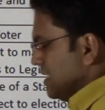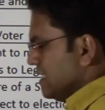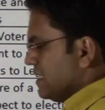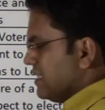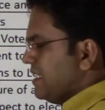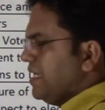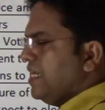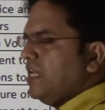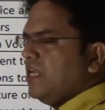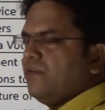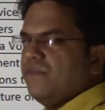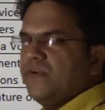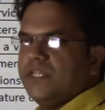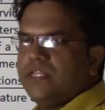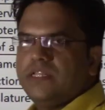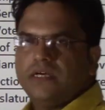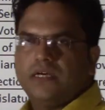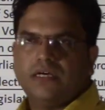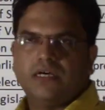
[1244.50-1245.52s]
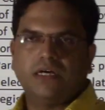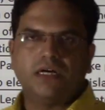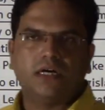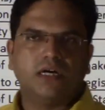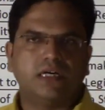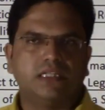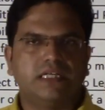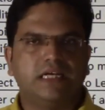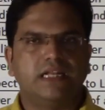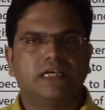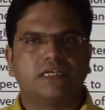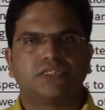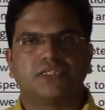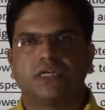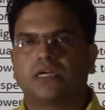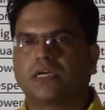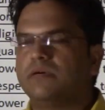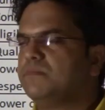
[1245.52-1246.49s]
that is dealing with uh, the
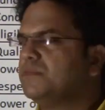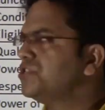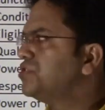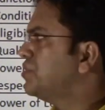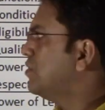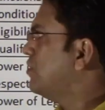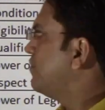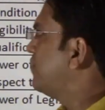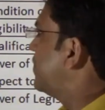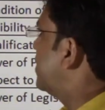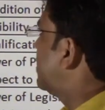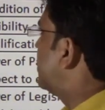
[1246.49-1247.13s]
Election Commission of